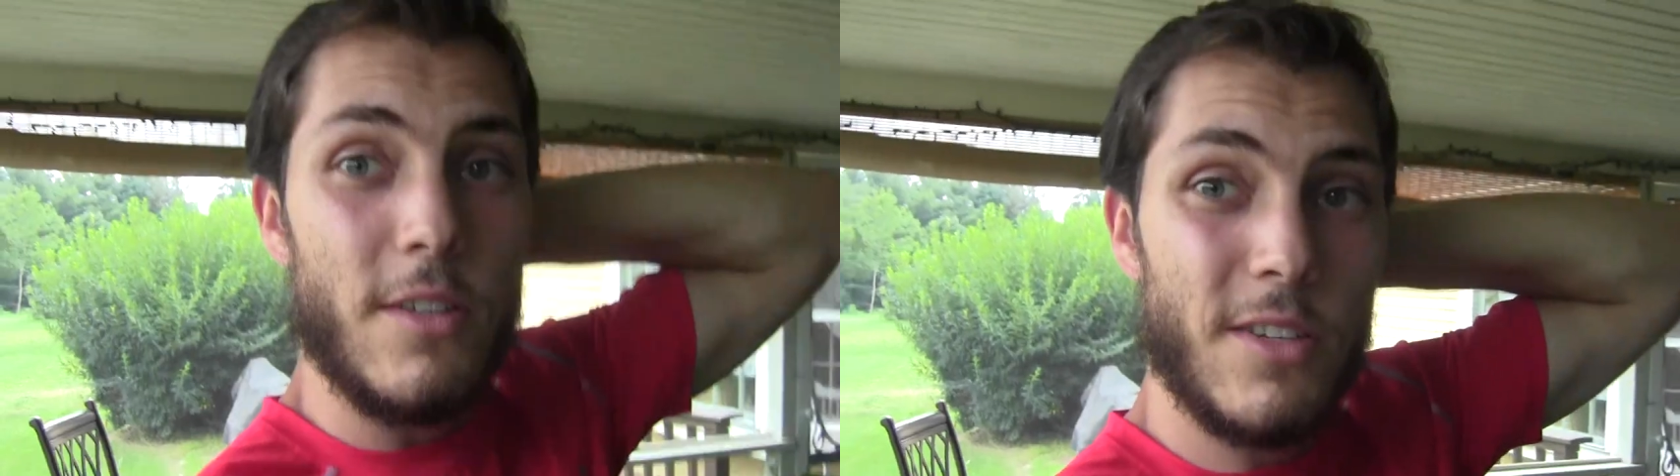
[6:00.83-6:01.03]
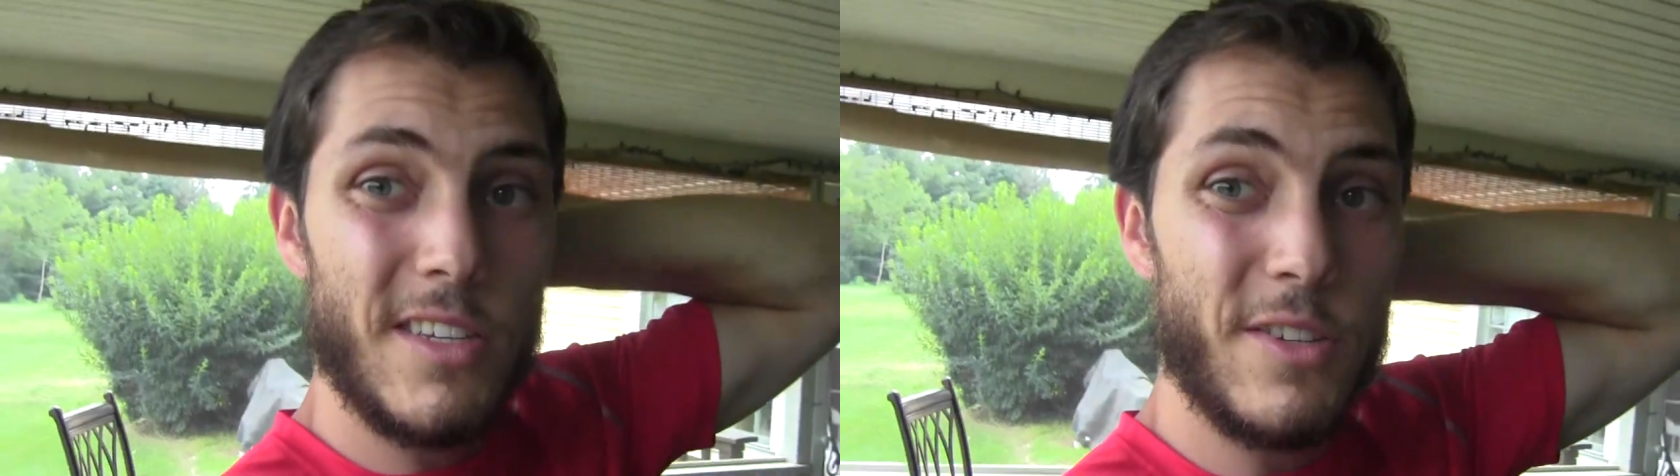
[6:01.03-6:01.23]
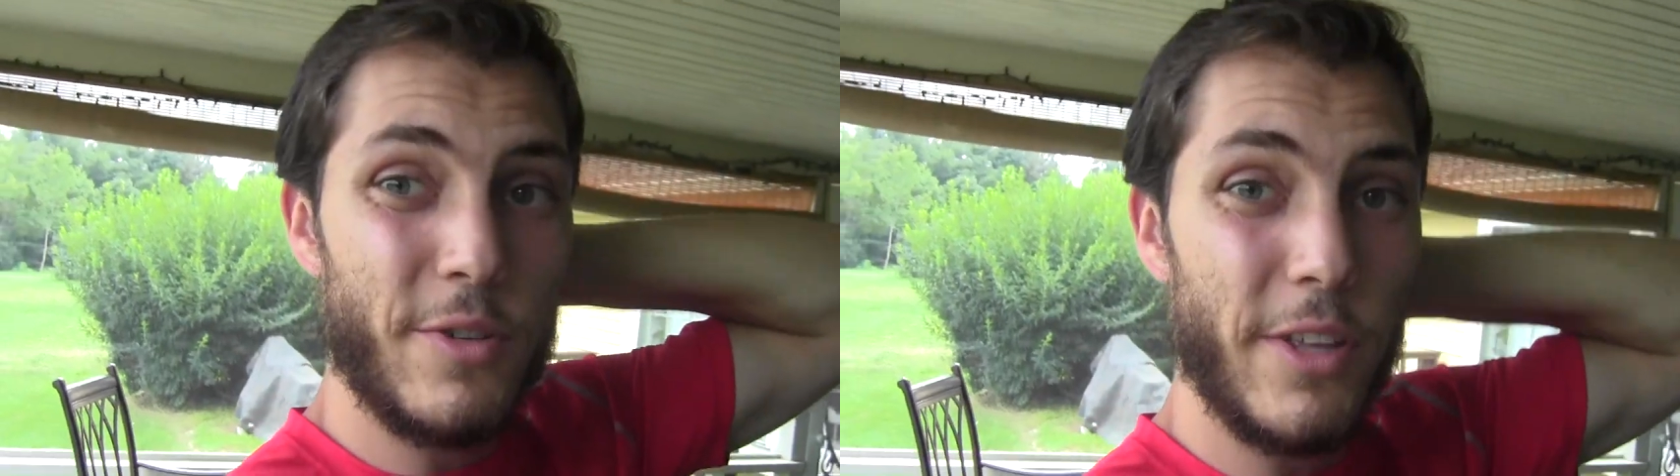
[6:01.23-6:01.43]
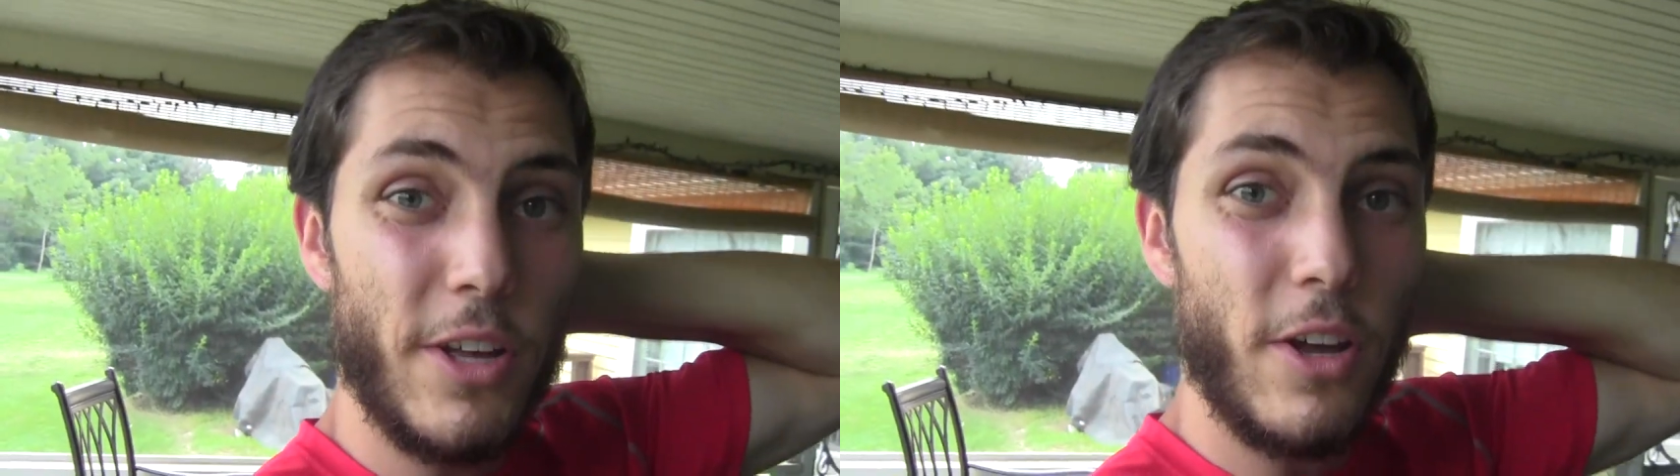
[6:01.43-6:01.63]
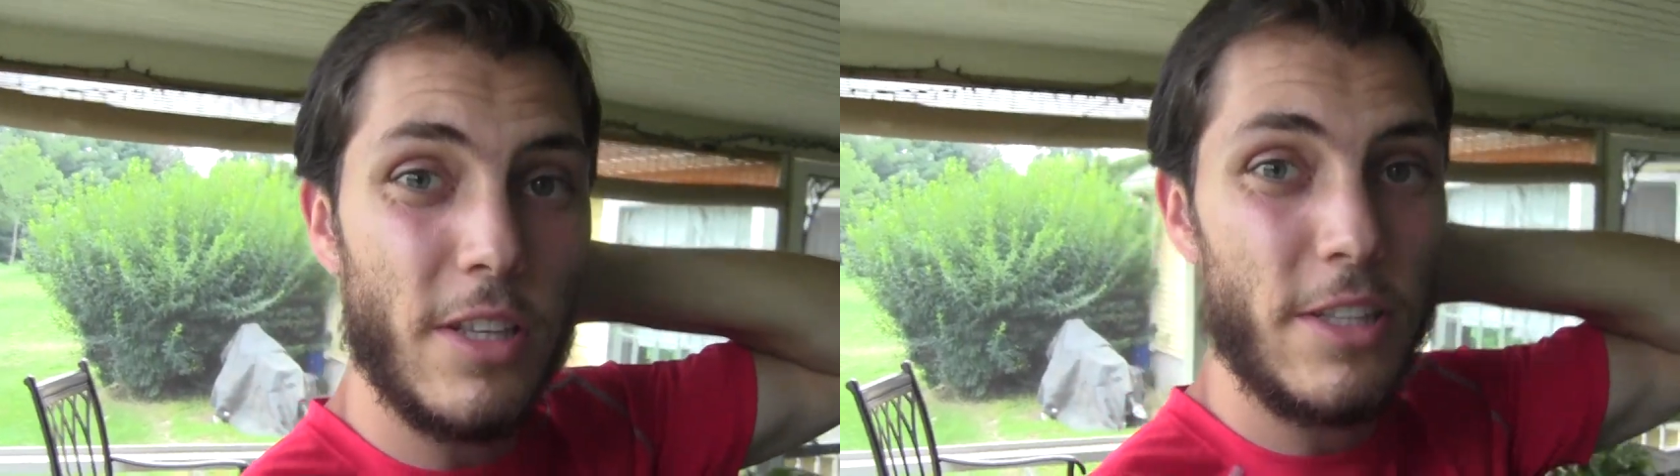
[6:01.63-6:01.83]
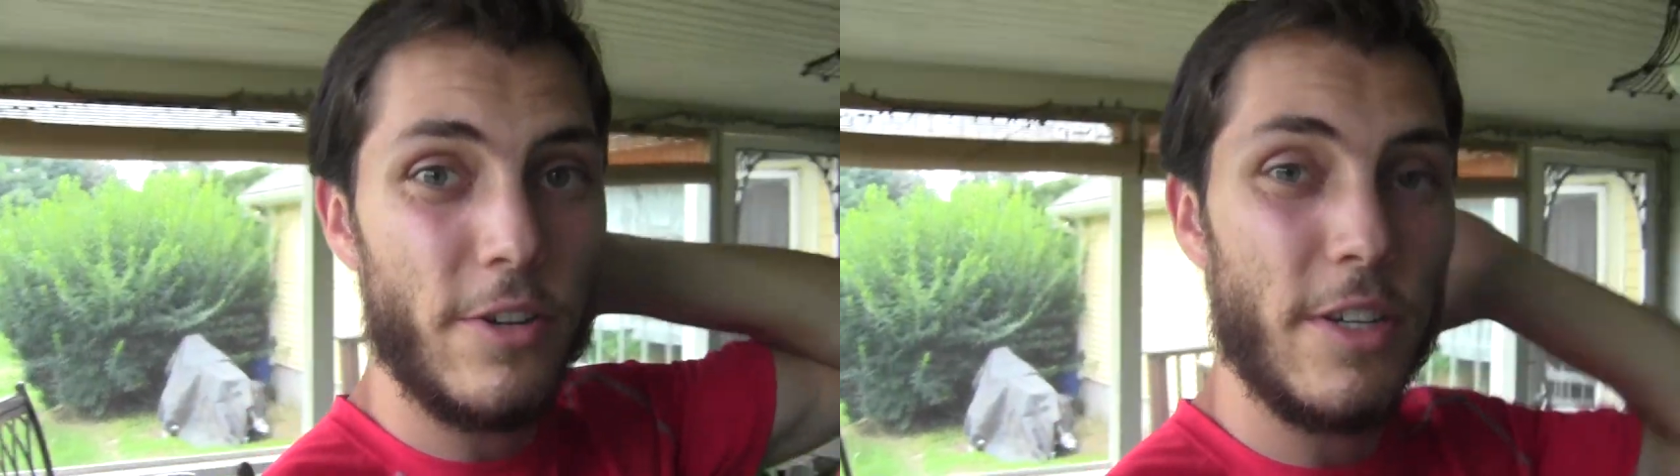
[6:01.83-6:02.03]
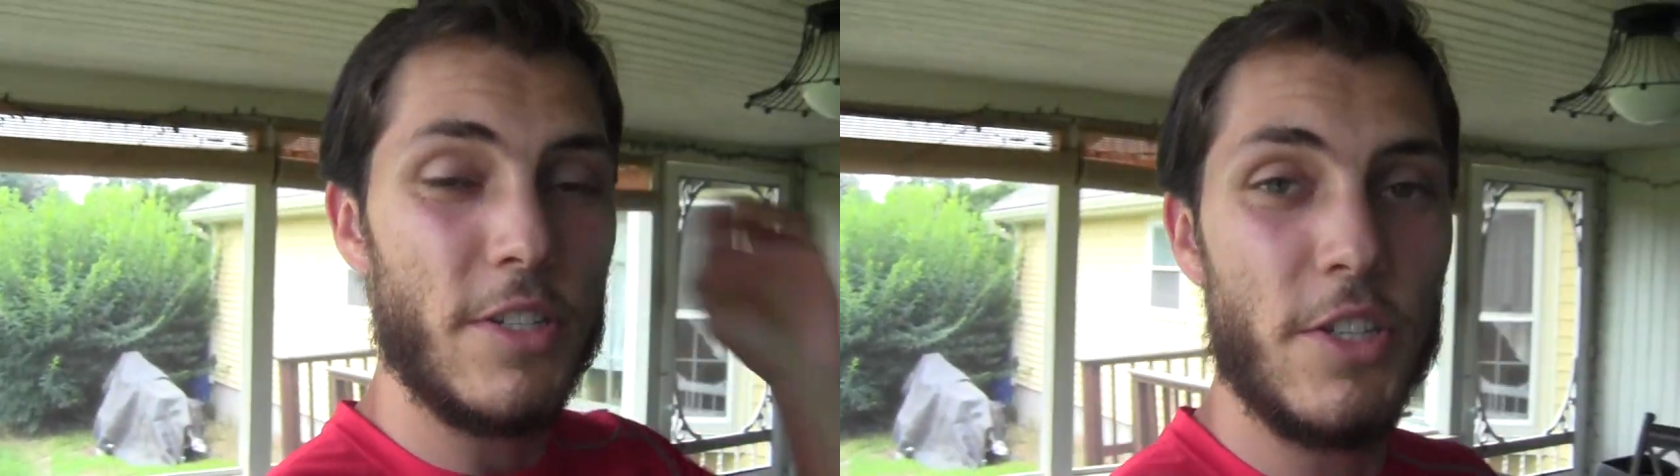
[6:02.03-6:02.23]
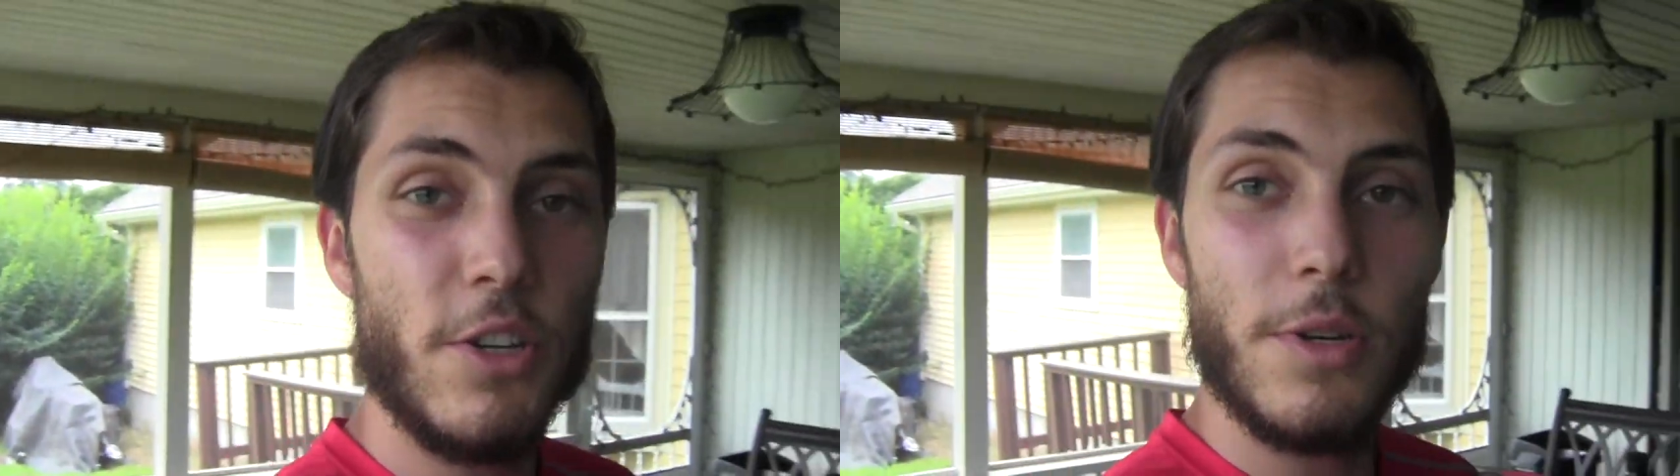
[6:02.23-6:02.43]
So this is really all that there
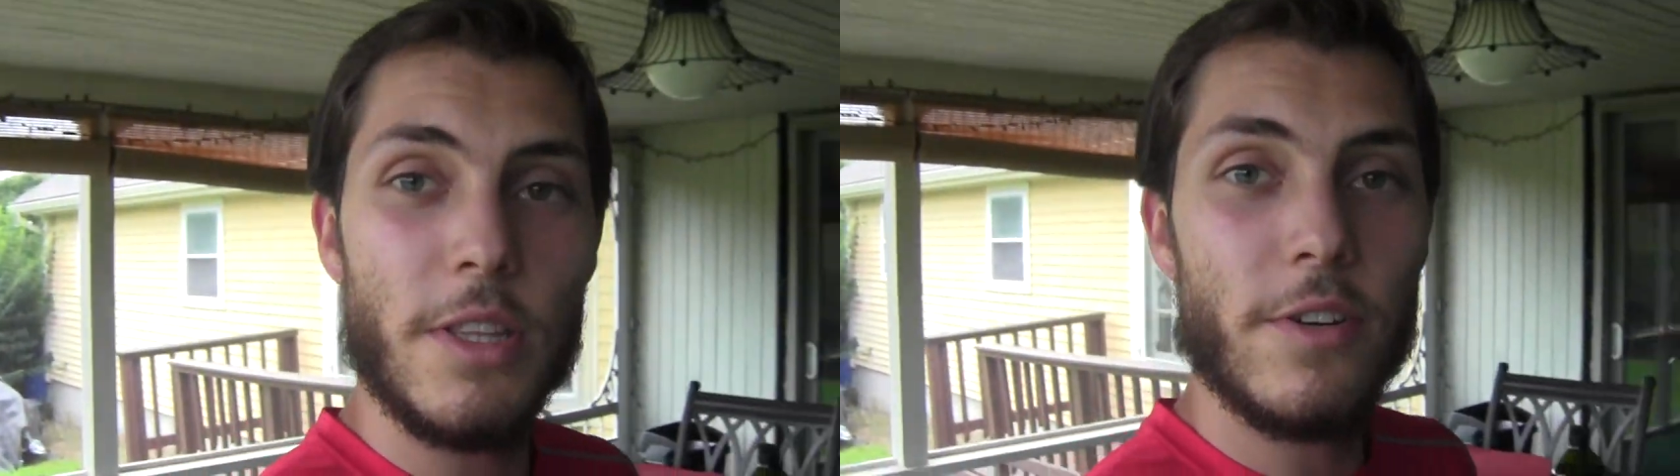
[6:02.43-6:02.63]
is to it.